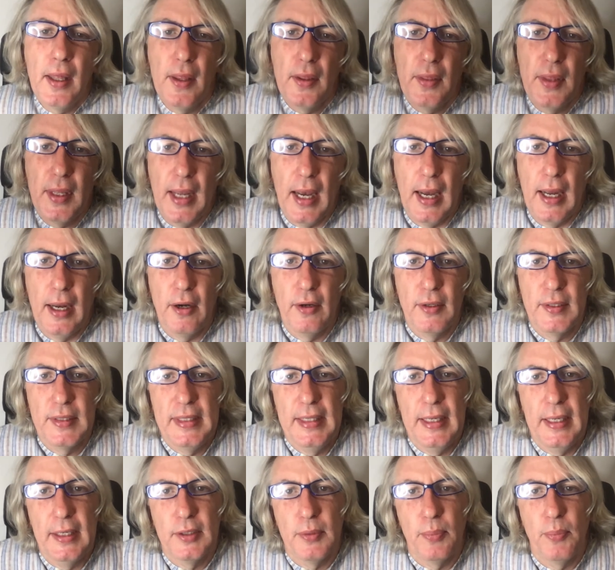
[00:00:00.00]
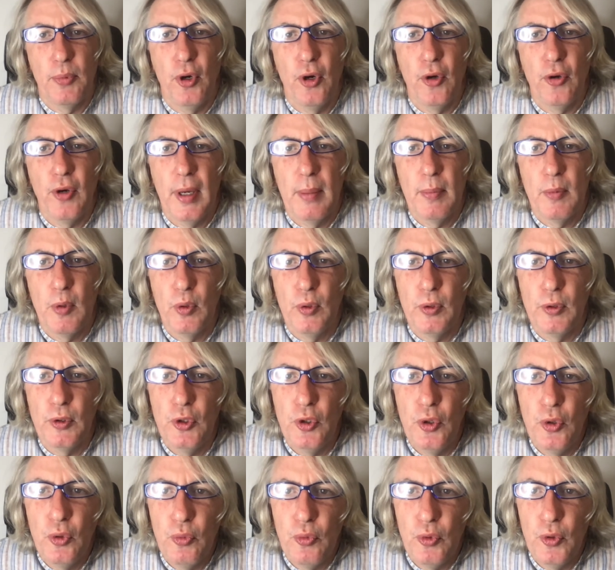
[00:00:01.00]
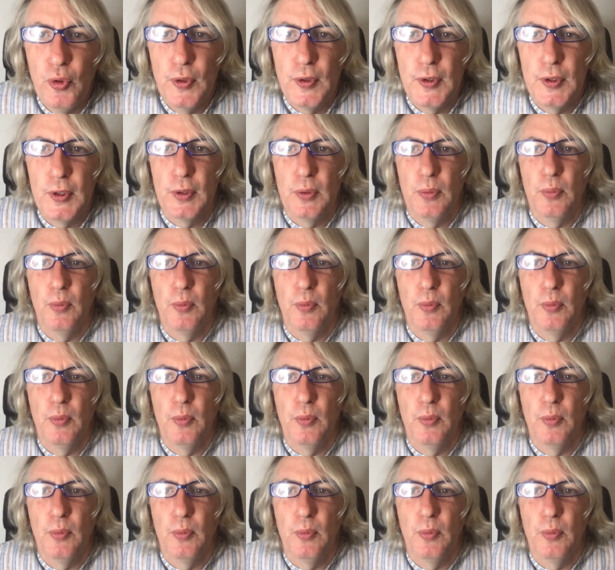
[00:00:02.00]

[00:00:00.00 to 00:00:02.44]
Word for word: The IRC has a program called New Roots,